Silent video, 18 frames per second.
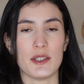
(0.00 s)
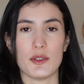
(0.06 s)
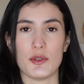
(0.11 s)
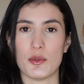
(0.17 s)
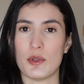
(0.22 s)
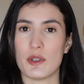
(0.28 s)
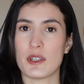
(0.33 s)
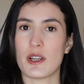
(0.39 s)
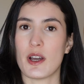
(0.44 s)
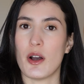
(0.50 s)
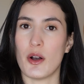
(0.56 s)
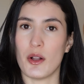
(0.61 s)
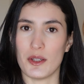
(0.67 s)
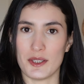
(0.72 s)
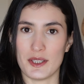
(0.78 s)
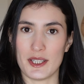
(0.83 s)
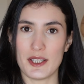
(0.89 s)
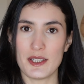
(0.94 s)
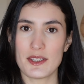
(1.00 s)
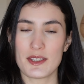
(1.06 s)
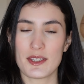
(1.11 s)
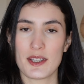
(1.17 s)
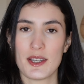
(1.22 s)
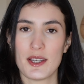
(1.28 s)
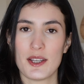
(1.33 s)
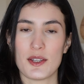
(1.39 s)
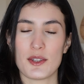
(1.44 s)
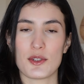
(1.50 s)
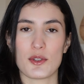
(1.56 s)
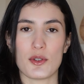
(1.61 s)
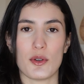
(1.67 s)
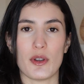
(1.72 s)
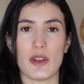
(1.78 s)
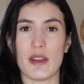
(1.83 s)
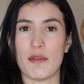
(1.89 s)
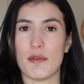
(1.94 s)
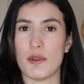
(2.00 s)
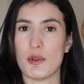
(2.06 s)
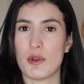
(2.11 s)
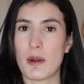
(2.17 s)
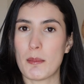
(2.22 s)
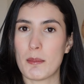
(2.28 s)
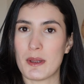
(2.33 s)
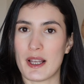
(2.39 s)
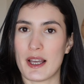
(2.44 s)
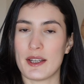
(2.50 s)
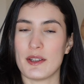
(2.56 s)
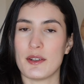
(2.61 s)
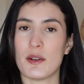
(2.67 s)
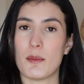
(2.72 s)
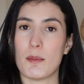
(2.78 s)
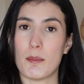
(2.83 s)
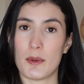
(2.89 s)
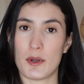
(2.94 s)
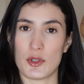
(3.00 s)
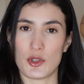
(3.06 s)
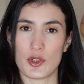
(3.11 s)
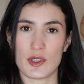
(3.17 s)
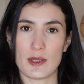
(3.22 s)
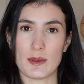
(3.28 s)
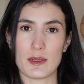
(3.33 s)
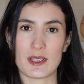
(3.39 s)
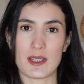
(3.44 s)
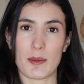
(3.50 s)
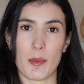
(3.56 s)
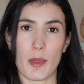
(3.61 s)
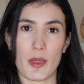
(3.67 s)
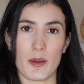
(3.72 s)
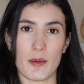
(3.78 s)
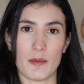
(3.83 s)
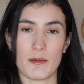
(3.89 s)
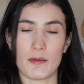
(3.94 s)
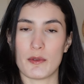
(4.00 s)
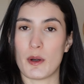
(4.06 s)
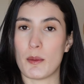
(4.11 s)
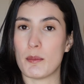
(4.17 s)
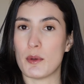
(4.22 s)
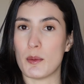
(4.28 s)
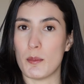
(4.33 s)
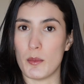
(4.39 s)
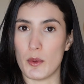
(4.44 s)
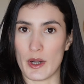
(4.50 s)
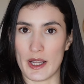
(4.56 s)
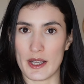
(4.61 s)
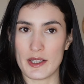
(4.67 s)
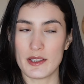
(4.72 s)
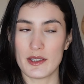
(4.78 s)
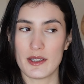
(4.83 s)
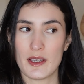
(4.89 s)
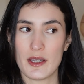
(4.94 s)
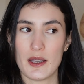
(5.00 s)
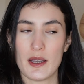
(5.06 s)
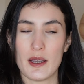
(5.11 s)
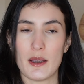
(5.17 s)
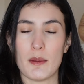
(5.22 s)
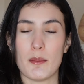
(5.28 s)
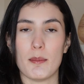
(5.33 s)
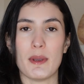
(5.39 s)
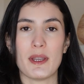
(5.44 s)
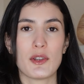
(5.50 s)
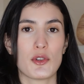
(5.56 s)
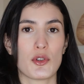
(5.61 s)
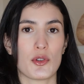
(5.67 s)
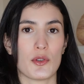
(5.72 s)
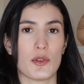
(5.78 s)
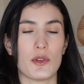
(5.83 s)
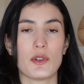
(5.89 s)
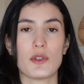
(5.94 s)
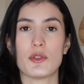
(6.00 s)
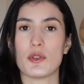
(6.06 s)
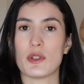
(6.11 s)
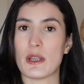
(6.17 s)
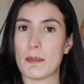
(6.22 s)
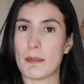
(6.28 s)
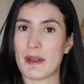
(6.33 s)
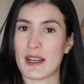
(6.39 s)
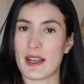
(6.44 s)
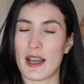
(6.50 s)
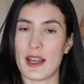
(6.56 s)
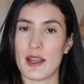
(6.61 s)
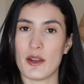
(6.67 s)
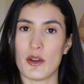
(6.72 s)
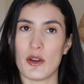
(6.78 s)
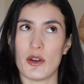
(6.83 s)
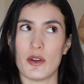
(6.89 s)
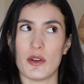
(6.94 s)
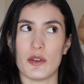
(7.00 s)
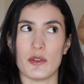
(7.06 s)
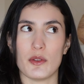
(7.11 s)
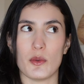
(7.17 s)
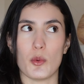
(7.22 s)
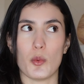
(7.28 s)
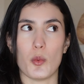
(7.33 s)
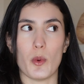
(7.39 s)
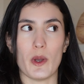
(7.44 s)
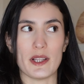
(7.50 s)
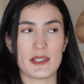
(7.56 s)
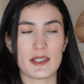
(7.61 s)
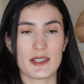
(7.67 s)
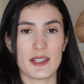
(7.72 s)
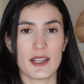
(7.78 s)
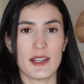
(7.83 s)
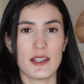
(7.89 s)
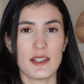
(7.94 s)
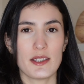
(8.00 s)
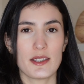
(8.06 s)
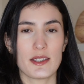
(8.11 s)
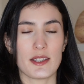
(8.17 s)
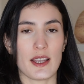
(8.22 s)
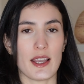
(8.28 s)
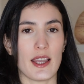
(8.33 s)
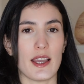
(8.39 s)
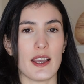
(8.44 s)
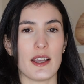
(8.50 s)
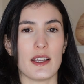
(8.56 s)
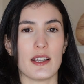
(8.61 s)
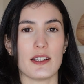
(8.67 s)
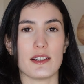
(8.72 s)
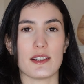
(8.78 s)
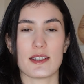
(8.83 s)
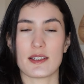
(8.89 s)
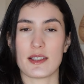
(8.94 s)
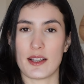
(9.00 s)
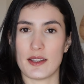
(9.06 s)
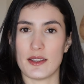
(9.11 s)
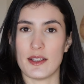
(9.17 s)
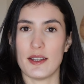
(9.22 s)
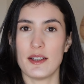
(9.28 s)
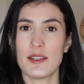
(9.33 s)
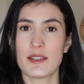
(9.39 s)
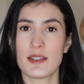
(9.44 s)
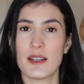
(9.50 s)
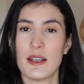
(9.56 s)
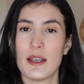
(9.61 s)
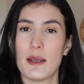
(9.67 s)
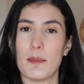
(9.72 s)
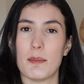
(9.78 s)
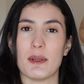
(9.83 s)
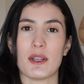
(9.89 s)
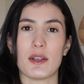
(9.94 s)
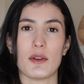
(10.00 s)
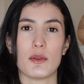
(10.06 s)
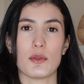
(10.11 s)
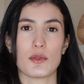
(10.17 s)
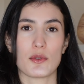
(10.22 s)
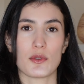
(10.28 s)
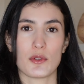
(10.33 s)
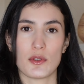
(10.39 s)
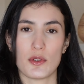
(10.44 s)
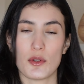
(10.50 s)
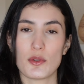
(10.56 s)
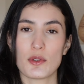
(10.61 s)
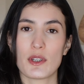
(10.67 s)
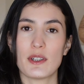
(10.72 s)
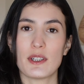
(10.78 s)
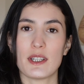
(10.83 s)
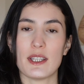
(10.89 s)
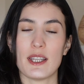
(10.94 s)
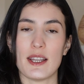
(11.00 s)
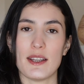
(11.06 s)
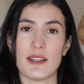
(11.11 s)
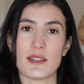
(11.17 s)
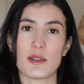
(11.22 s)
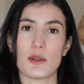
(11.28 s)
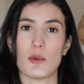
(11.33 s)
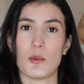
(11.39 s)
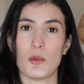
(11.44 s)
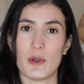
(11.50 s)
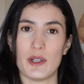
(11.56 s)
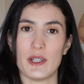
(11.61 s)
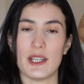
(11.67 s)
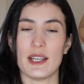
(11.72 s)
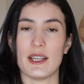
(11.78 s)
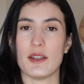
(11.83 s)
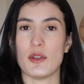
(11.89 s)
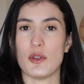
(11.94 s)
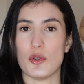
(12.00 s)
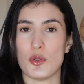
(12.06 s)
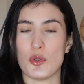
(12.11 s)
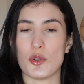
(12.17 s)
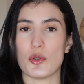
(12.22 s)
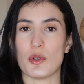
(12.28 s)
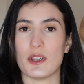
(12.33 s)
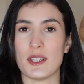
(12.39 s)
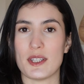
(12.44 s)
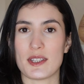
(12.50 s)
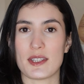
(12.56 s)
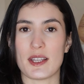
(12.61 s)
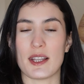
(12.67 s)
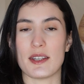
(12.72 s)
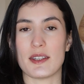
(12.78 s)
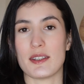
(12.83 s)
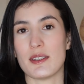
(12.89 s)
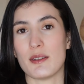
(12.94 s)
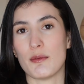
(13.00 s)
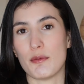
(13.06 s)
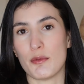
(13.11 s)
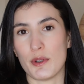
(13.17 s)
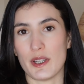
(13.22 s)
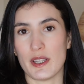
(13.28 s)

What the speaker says: during the holidays. So if you are planning on purchasing something from the brand, make sure to keep an eye on Wednesdays and Sundays because those are the days where they usually send the free